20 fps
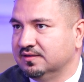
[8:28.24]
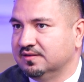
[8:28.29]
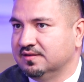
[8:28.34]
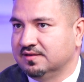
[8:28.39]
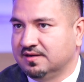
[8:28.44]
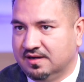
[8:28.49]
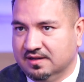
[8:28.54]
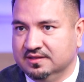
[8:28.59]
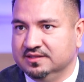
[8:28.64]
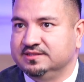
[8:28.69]

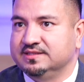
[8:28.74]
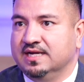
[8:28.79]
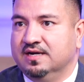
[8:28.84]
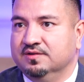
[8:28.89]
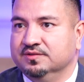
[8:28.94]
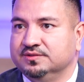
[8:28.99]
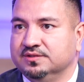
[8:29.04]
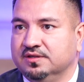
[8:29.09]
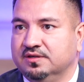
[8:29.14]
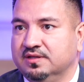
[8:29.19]
college
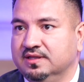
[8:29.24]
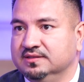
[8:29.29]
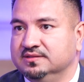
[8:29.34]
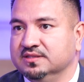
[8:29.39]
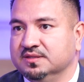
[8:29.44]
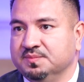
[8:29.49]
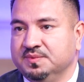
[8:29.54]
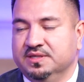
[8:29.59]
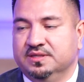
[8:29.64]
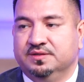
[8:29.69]
counselor that
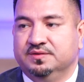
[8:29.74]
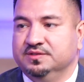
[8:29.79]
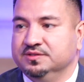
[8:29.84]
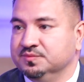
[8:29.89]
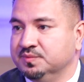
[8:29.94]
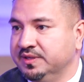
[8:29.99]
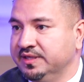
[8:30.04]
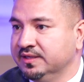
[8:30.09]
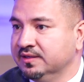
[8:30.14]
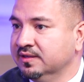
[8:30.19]
took me under his
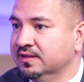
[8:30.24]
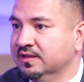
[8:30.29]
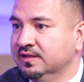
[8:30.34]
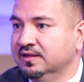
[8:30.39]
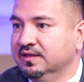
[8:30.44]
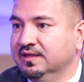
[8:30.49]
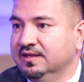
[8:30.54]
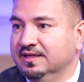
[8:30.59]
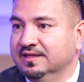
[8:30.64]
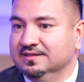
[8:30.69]
wing
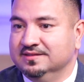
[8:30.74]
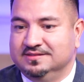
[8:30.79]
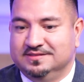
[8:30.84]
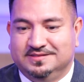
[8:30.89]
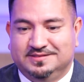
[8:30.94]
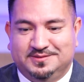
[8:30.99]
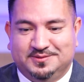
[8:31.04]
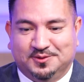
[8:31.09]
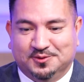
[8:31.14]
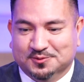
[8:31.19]
and
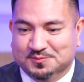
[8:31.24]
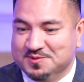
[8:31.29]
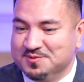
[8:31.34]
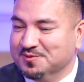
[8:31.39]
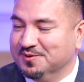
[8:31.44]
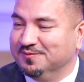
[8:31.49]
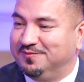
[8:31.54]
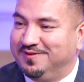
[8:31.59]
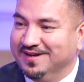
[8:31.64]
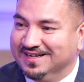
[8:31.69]
told me
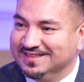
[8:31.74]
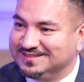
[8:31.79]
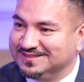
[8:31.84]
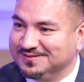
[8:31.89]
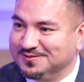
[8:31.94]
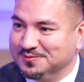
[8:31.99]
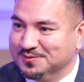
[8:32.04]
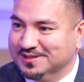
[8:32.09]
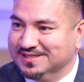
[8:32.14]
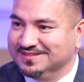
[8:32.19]
what
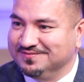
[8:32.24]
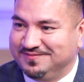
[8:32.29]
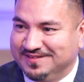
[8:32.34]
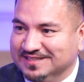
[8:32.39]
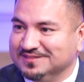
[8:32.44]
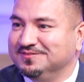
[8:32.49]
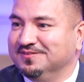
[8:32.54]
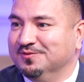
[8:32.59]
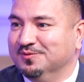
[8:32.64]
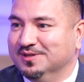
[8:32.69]

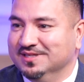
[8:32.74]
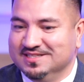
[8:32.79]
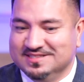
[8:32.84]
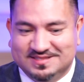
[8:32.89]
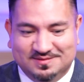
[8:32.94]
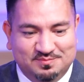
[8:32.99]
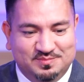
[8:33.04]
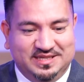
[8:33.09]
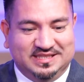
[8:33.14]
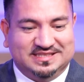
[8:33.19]
FAFSA
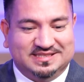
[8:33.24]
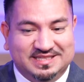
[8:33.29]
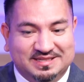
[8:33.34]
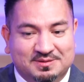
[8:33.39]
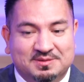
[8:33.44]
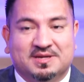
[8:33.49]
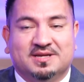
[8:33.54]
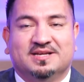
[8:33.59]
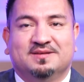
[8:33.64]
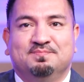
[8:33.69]
was, and
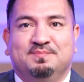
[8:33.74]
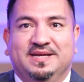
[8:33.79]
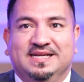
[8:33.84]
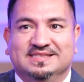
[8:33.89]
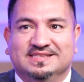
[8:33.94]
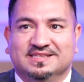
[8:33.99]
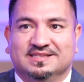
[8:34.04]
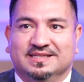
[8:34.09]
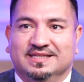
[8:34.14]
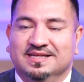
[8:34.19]

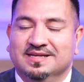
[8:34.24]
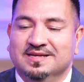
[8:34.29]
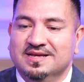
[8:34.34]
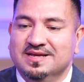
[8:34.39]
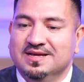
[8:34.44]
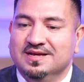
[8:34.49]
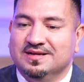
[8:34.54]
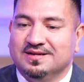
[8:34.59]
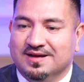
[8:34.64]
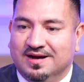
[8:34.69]
basically
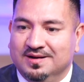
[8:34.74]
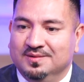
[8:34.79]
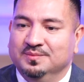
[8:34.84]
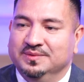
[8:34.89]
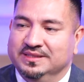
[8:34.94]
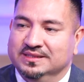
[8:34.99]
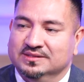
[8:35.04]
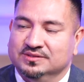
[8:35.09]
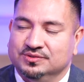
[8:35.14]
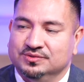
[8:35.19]
got
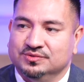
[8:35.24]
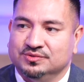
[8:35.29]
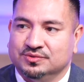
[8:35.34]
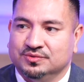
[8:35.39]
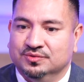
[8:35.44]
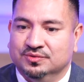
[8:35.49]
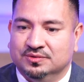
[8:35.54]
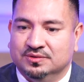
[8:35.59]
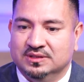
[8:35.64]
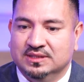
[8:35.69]
me into
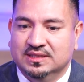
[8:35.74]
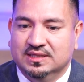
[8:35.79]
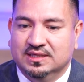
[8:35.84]
school.